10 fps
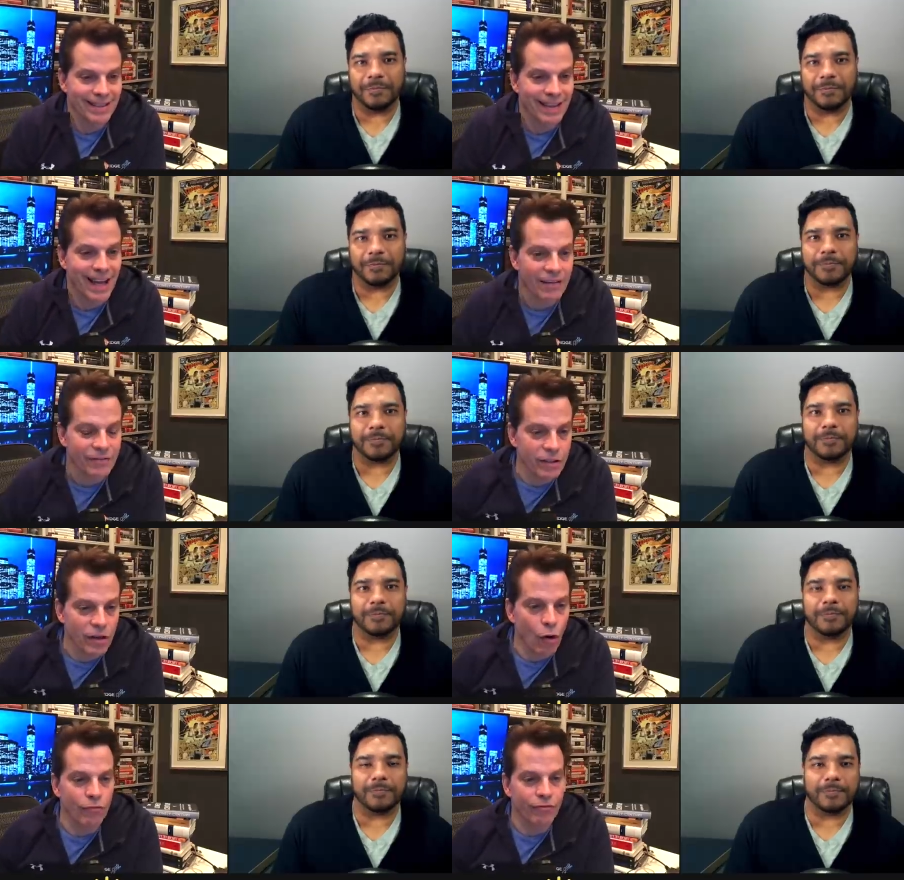Speaker 1: left in
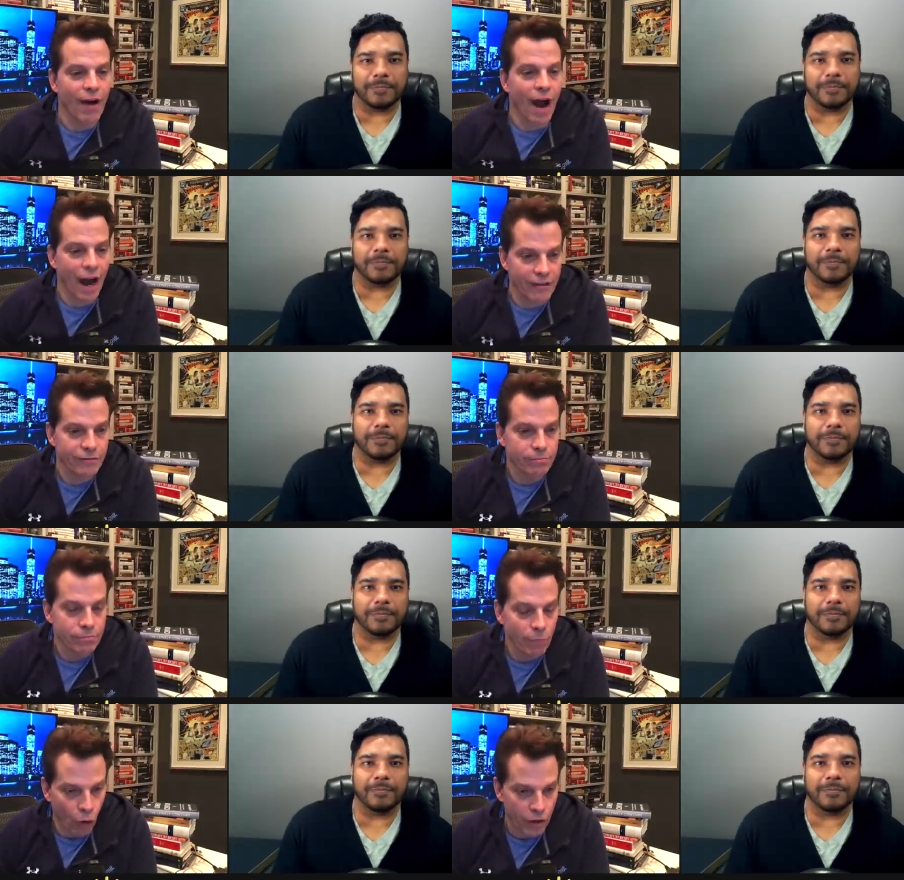oh five,
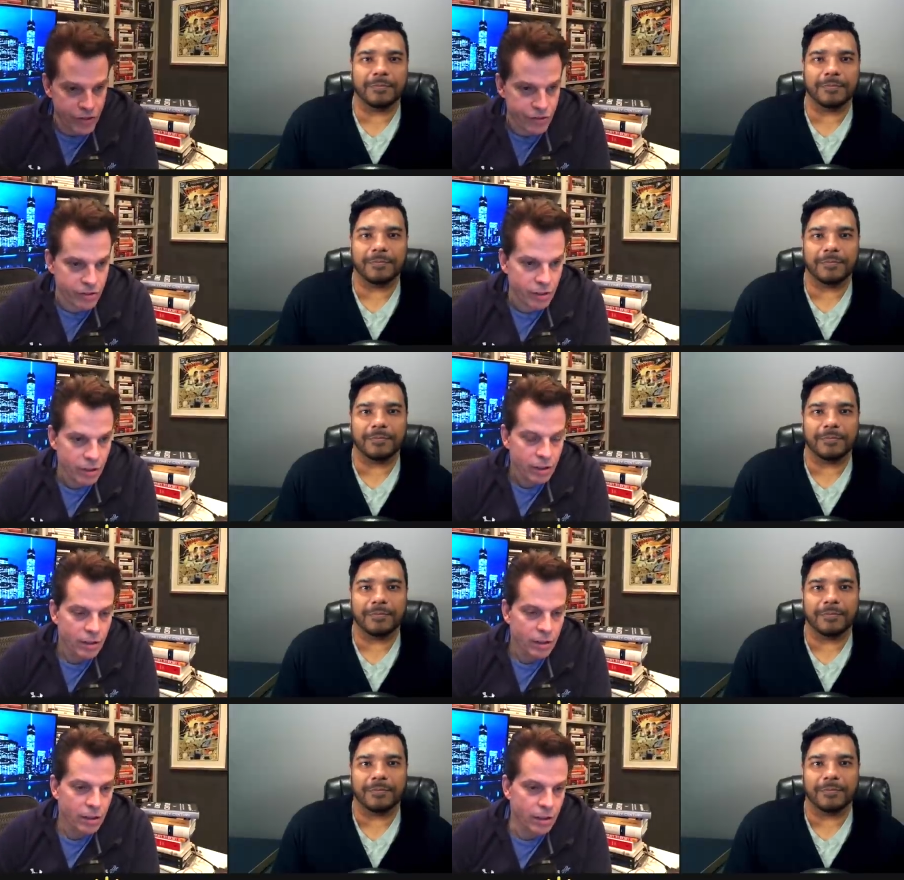March
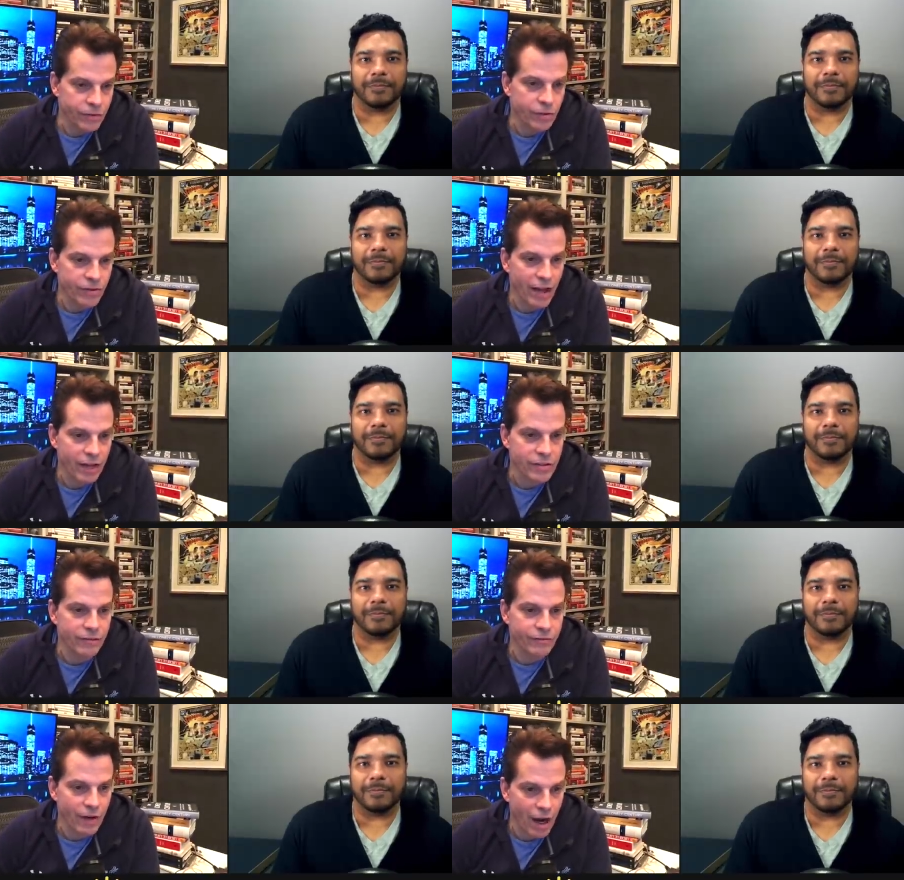of two
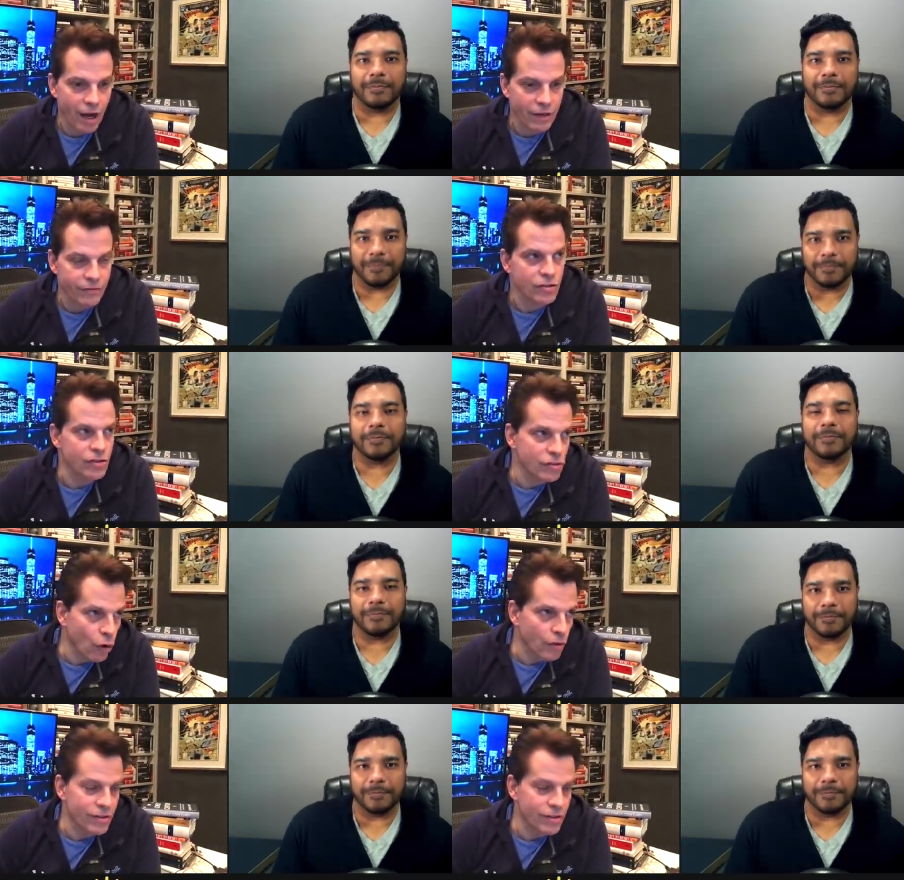thousand five, to start